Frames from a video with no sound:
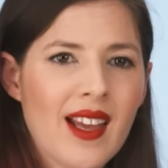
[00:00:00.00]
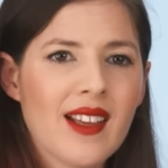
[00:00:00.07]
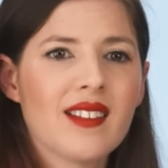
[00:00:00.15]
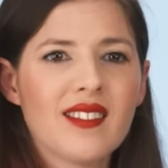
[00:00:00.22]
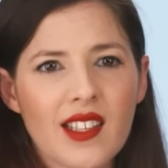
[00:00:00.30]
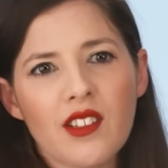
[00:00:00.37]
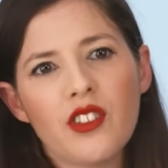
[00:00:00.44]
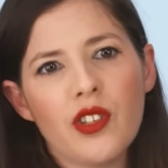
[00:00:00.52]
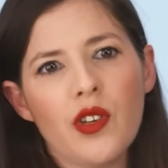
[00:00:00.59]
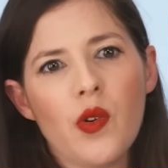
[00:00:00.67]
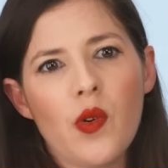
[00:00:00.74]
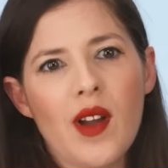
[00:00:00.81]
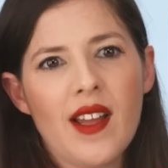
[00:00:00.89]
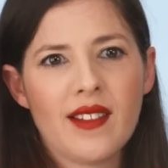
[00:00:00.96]

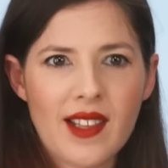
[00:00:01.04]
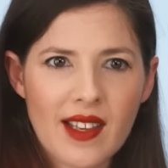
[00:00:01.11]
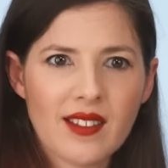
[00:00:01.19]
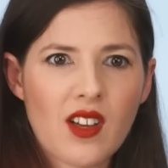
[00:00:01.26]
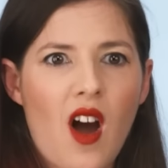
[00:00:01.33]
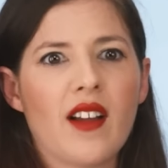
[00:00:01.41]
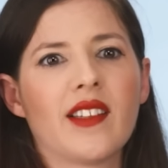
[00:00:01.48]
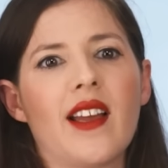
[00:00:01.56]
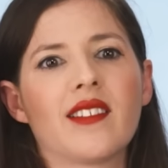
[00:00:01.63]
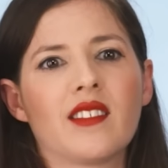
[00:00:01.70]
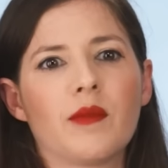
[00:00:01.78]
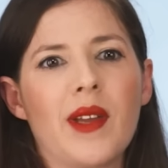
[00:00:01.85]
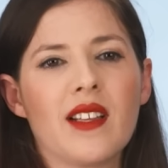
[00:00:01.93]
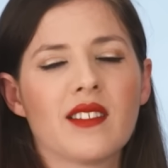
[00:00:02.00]
C2 in this
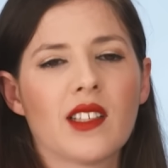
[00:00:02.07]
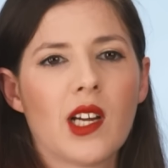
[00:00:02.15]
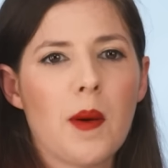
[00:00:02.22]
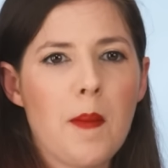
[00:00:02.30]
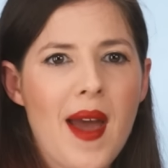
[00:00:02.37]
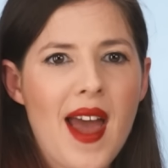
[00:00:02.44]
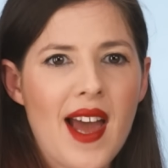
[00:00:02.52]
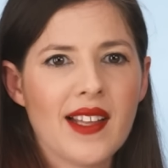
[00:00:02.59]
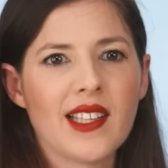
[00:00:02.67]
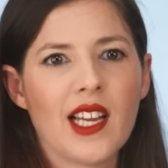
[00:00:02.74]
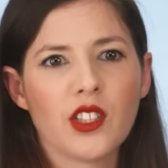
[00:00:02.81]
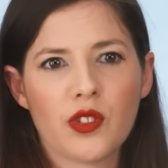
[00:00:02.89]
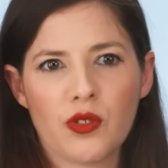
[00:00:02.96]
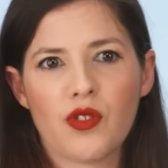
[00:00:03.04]
context means command
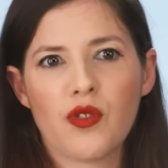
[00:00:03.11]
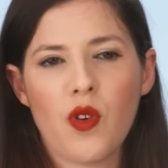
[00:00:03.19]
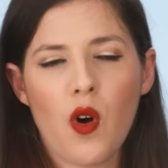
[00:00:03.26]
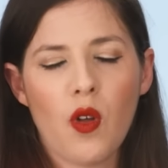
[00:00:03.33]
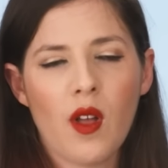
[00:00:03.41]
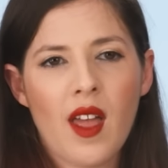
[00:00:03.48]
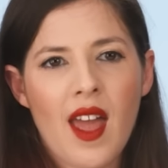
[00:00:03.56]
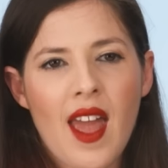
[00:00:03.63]
and control.